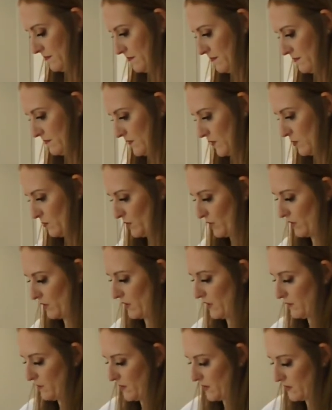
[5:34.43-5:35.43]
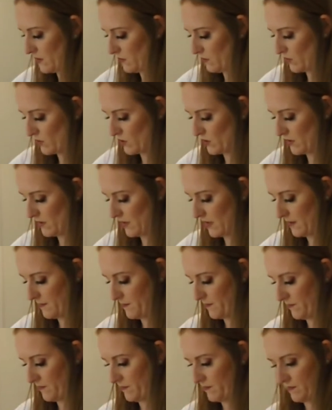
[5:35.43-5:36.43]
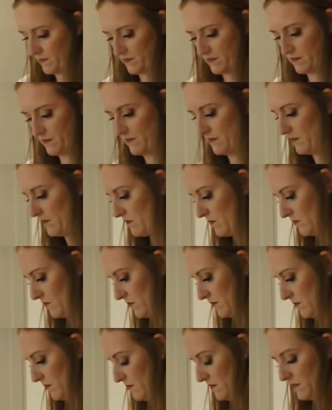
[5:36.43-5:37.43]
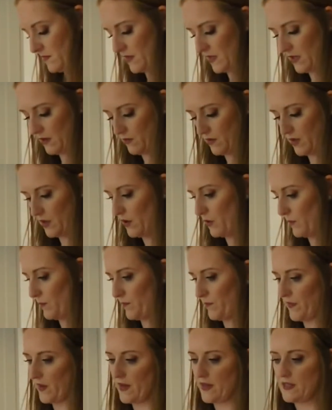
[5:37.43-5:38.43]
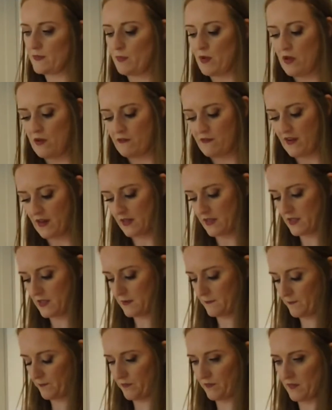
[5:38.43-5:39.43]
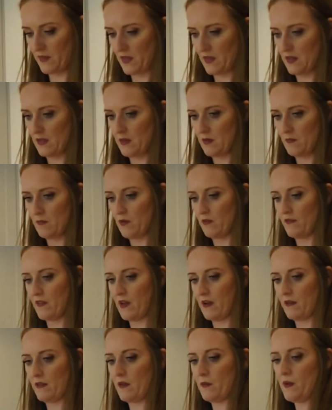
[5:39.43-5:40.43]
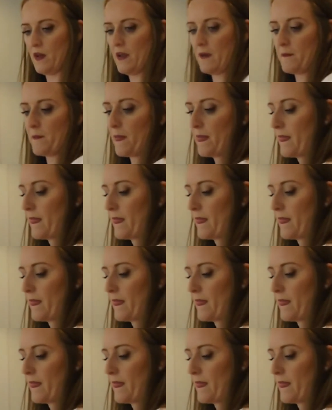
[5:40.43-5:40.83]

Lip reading: put a little bit too much in there. There we go, that is perfect. Move that out of the way. And I'm